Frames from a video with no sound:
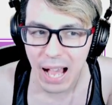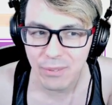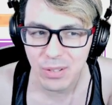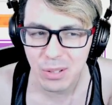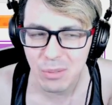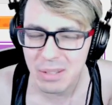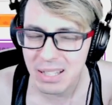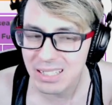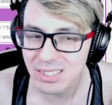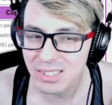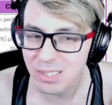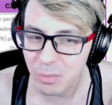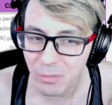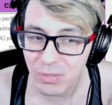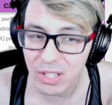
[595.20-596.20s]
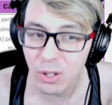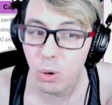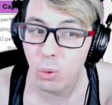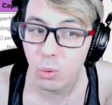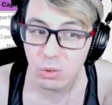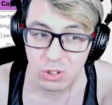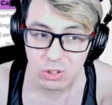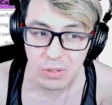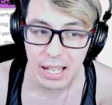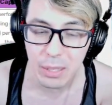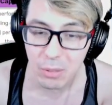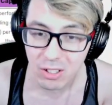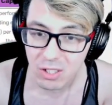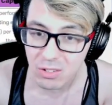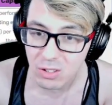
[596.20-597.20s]
him in some of the older Dragon Ball
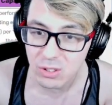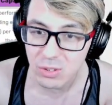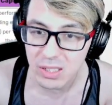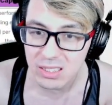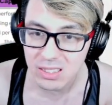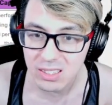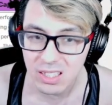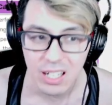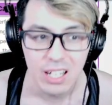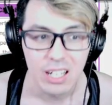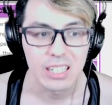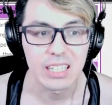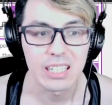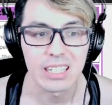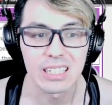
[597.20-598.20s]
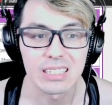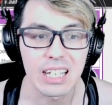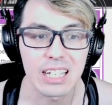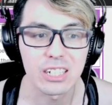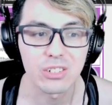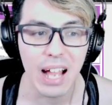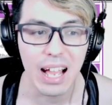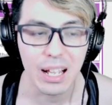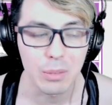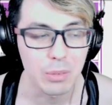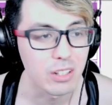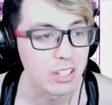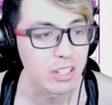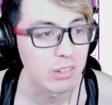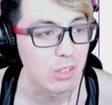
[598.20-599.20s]
Heroes units, he is a Dragon
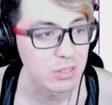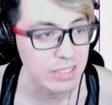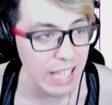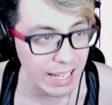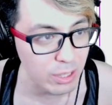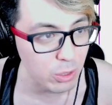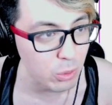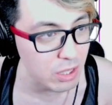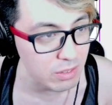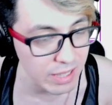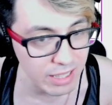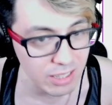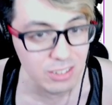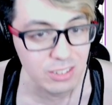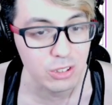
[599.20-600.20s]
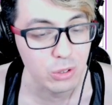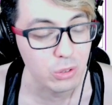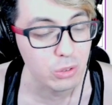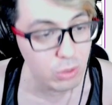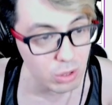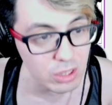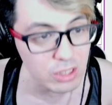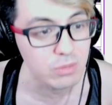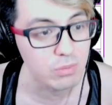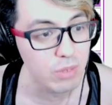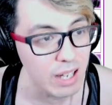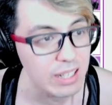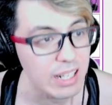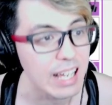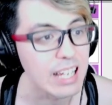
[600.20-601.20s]
Ball Heroes category leader. So you could
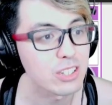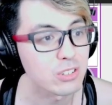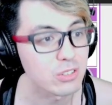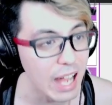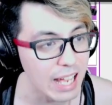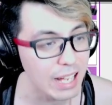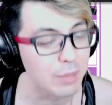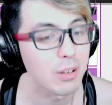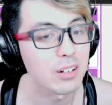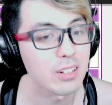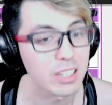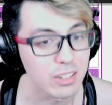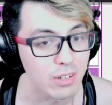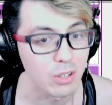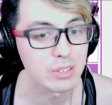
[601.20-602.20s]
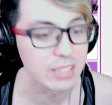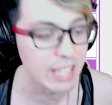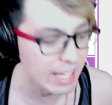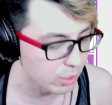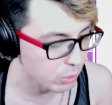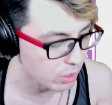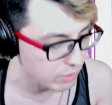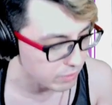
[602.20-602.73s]
run a Dragon Ball Heroes category